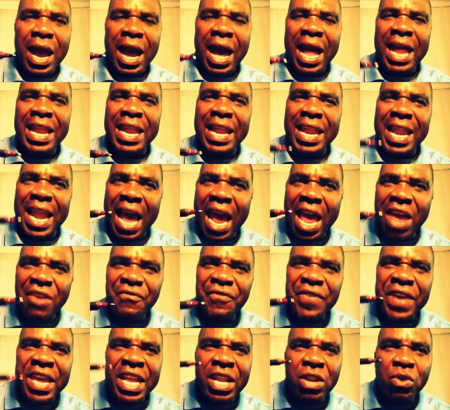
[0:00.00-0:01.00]
a
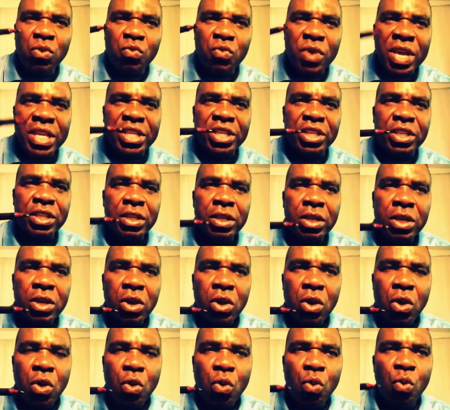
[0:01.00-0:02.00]
life in which
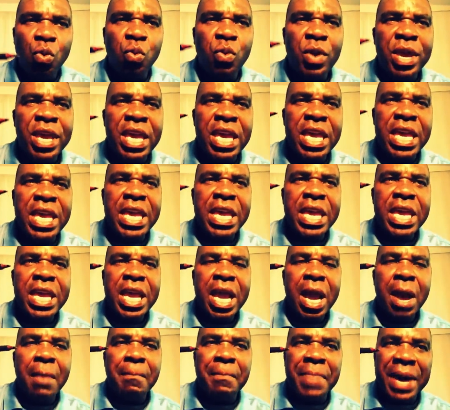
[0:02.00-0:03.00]
we
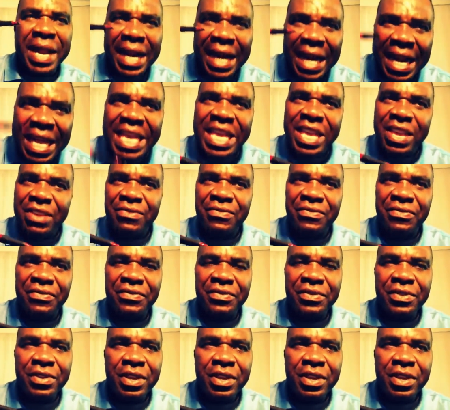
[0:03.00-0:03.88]
believe